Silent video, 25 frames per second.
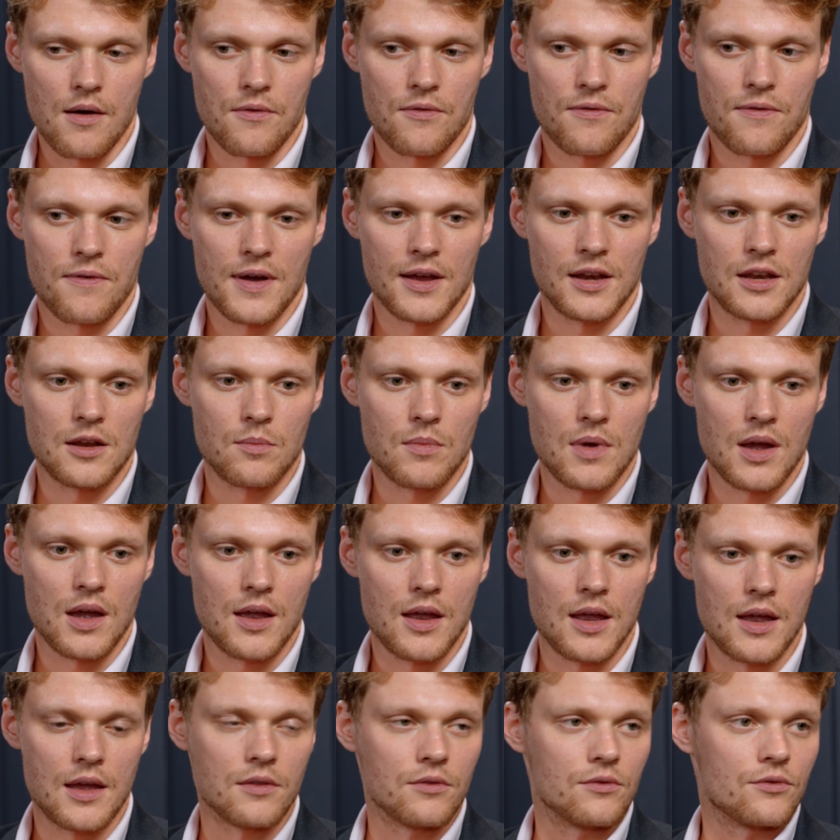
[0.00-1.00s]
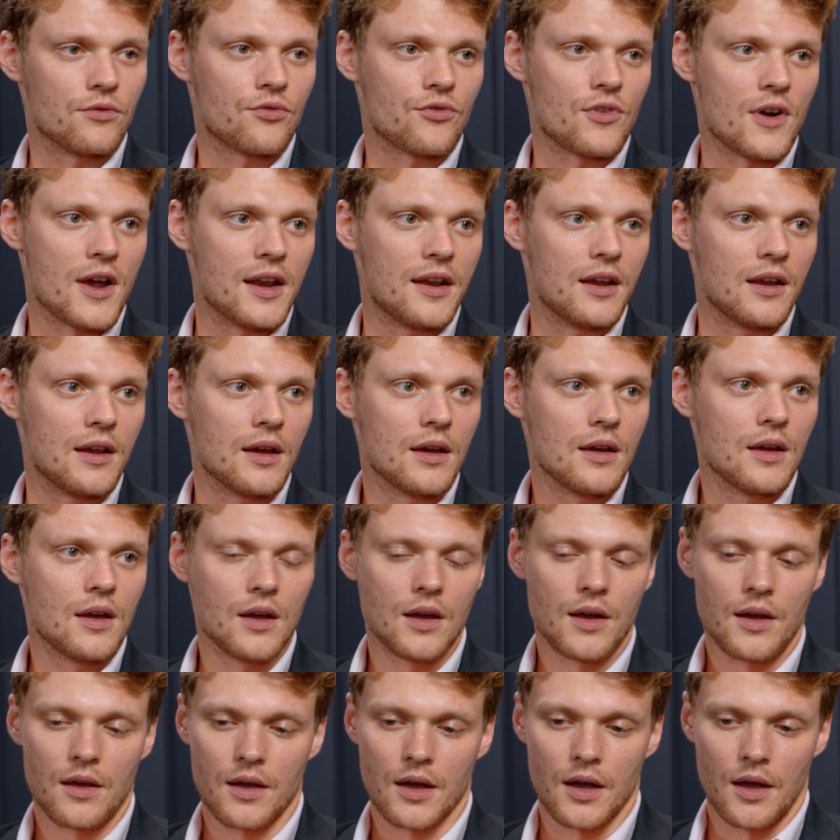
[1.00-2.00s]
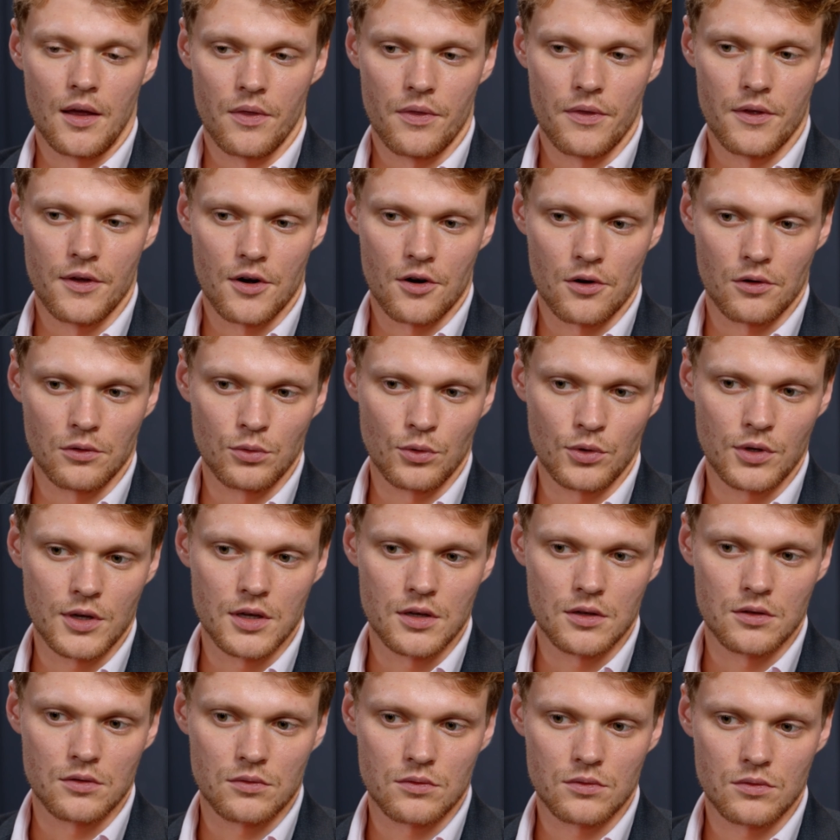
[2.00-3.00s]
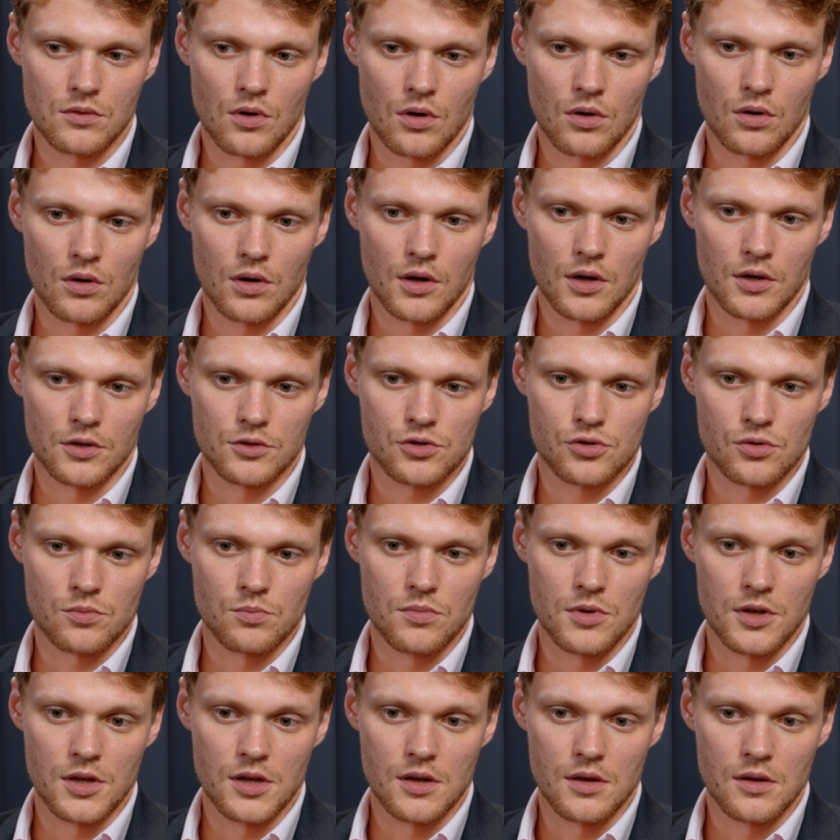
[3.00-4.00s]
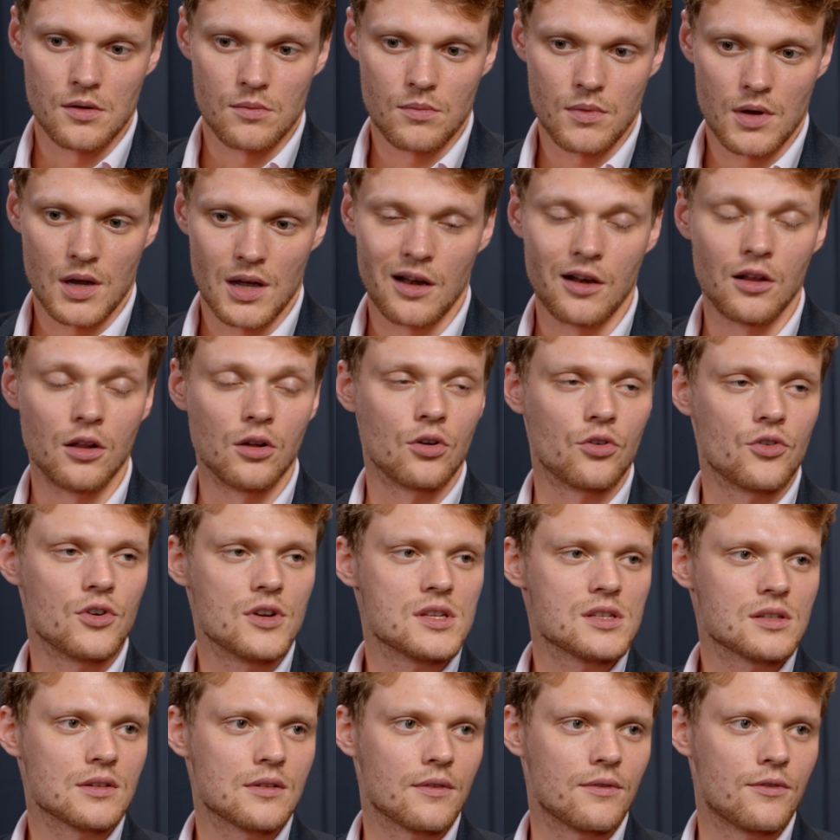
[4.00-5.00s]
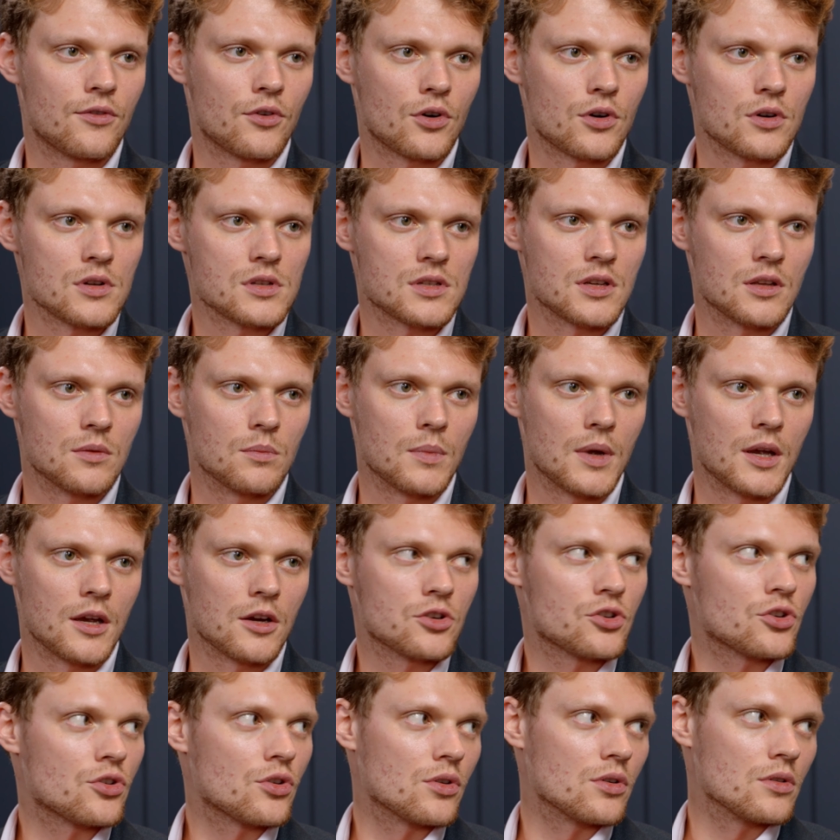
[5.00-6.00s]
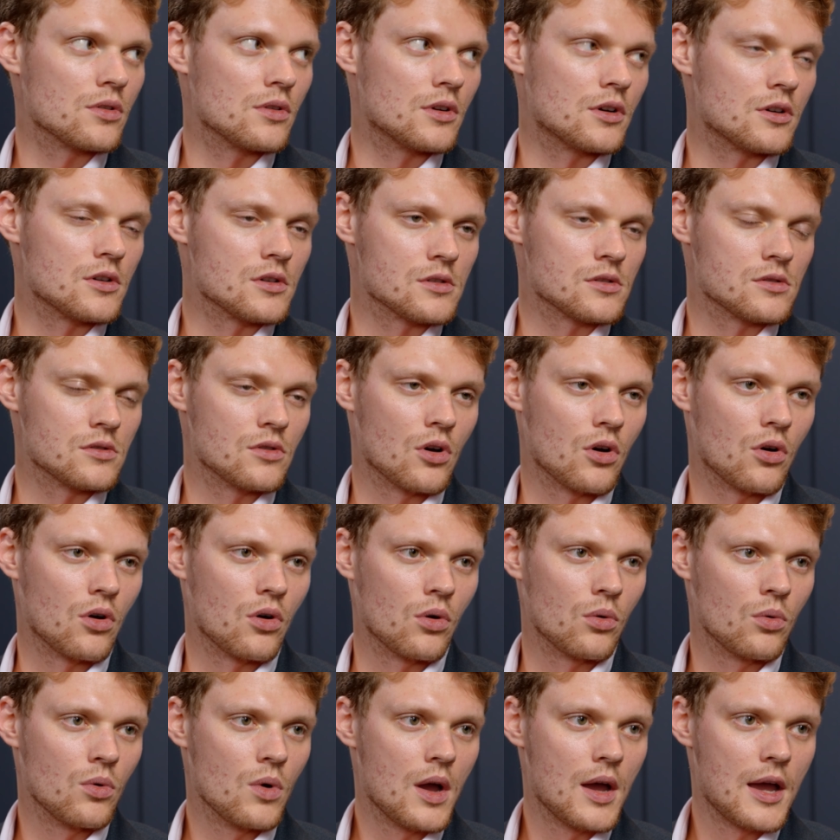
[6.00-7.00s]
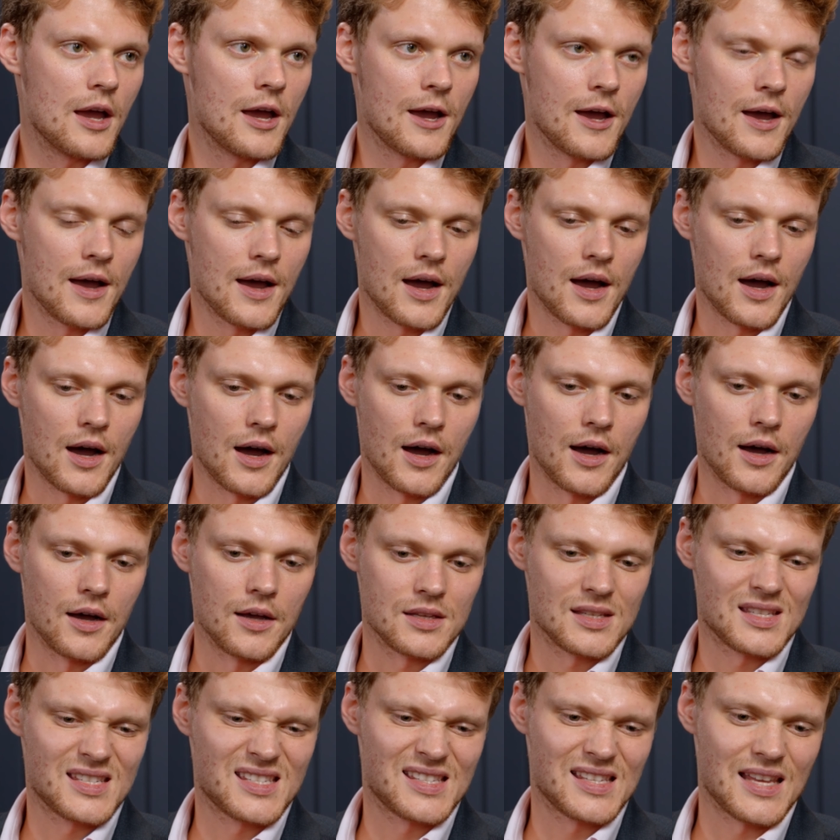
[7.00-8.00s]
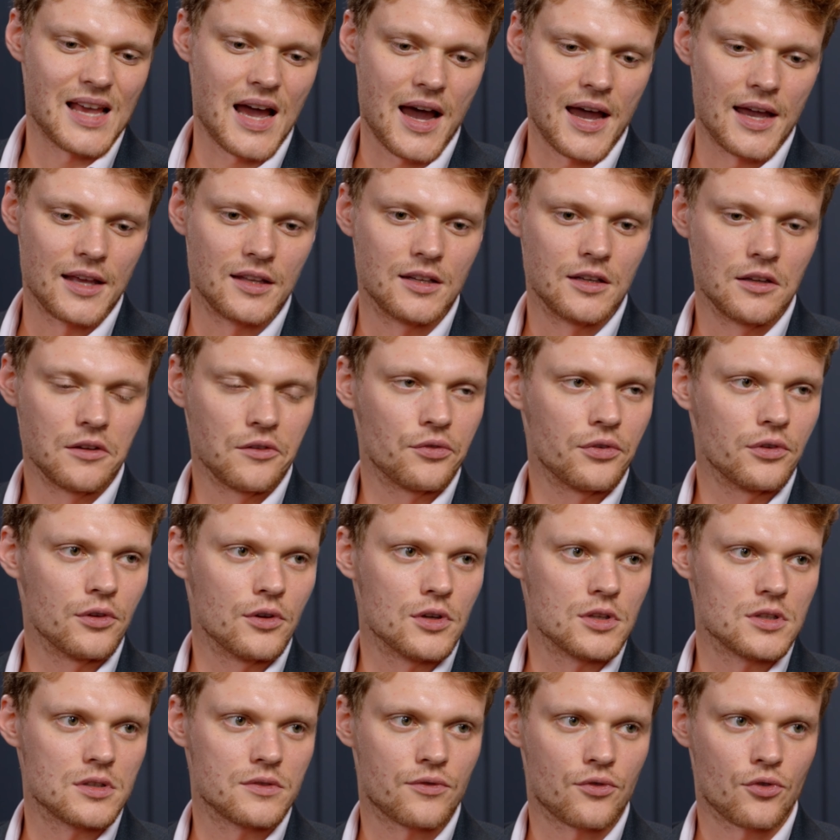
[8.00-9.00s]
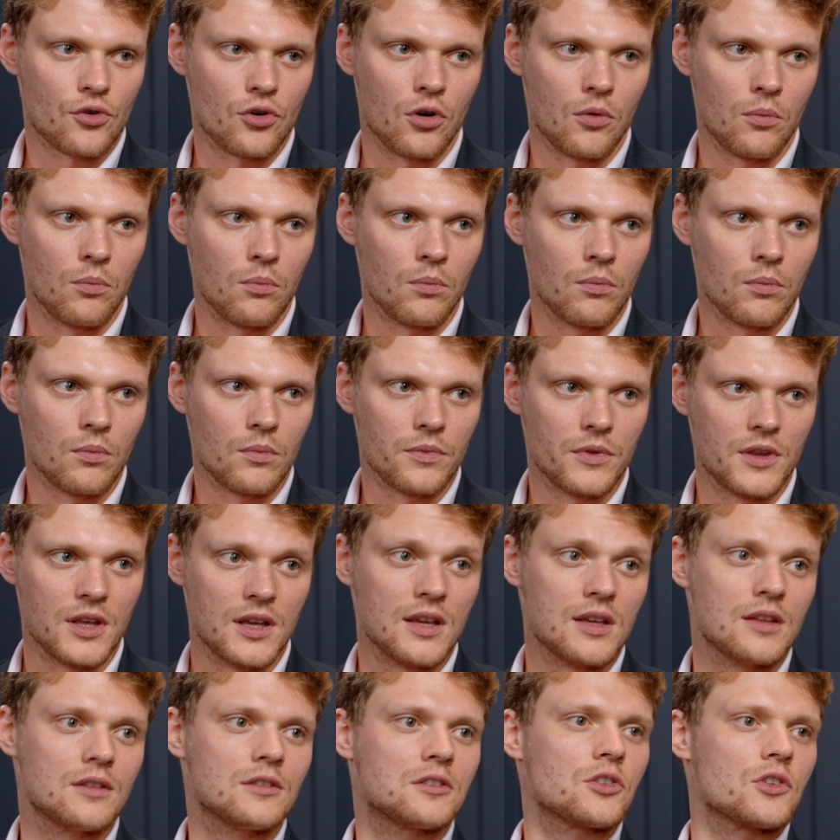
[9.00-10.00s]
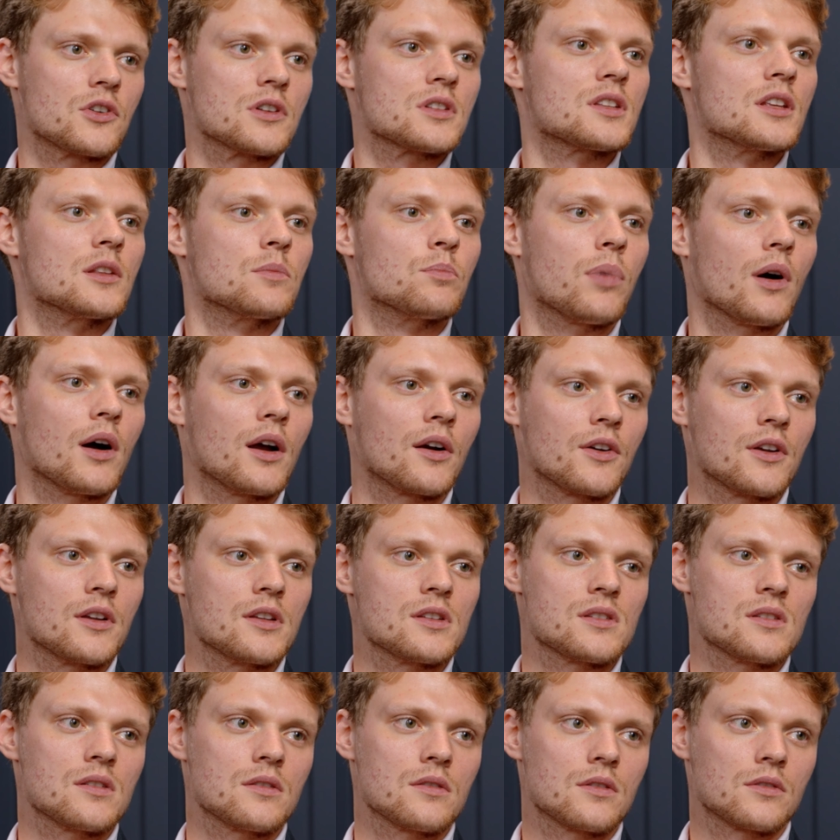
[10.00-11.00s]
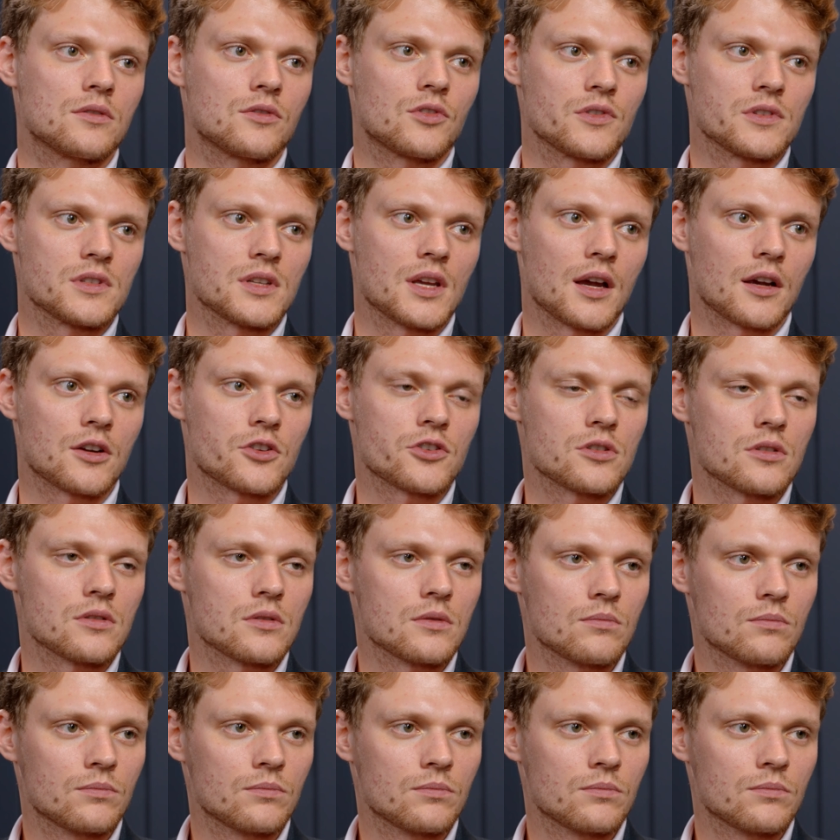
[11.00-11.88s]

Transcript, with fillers: Fannie Mae and Freddie, they're looking to be a little risk averse and make sure there is no side influence from the interested parties in the transaction.